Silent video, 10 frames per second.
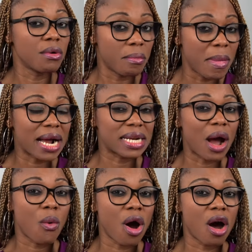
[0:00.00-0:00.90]
mark
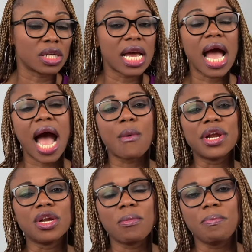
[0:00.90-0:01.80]
that word, I will
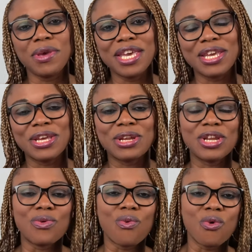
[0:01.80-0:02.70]
not be
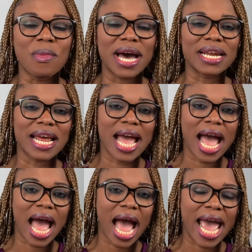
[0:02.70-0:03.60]
the woman
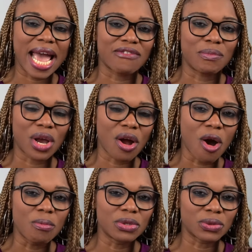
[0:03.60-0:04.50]
I have
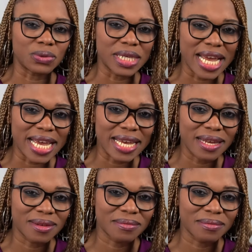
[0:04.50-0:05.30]
become today.